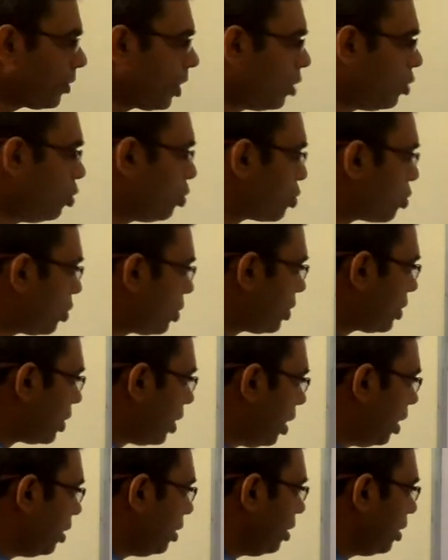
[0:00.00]
You should
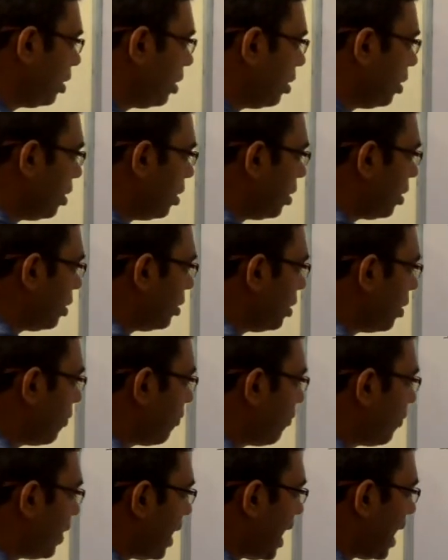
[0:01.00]
turn the
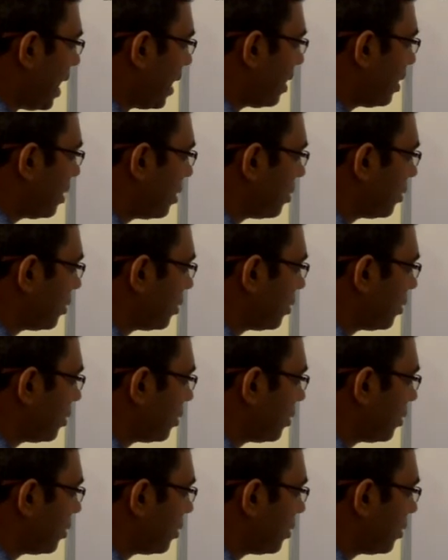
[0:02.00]
flag